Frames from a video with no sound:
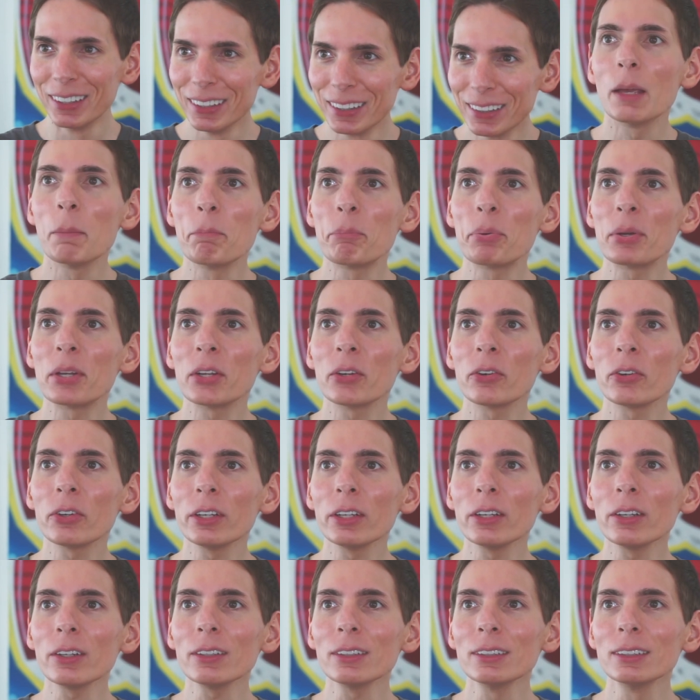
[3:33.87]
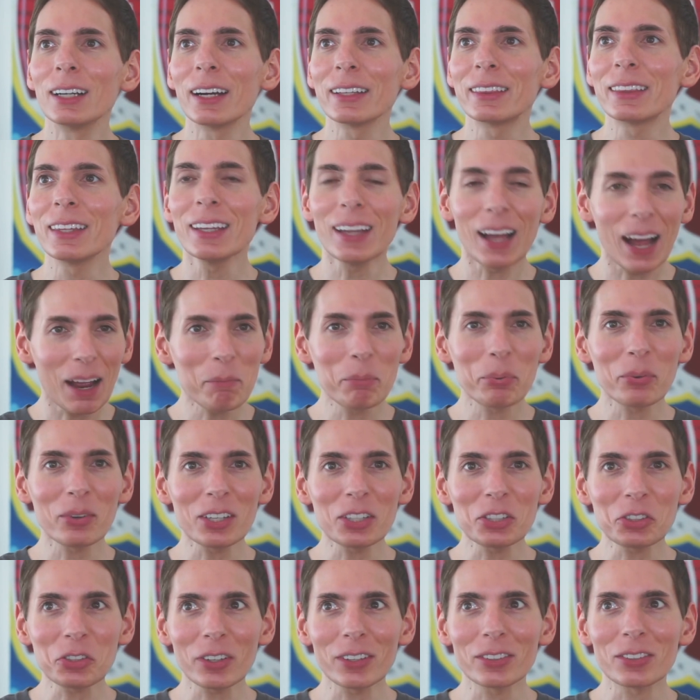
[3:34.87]
Imperial? I think, I'm
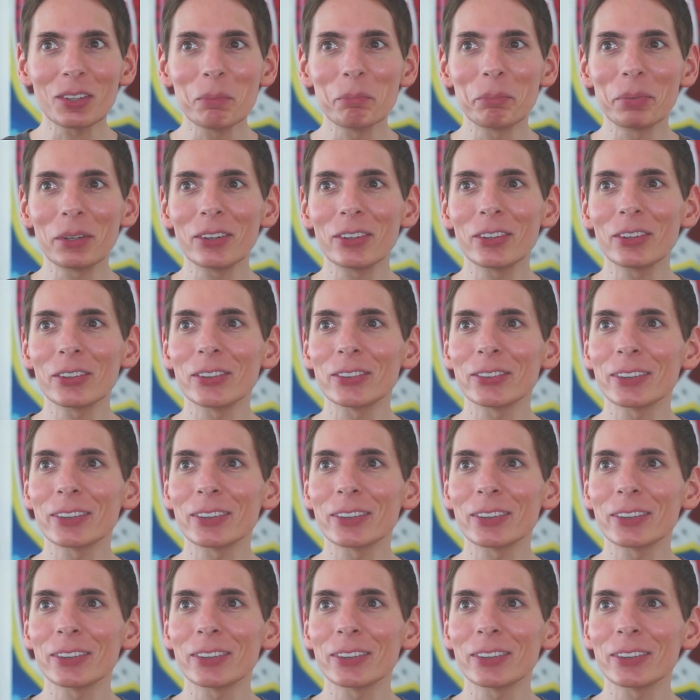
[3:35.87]
pretty sure it's imperial,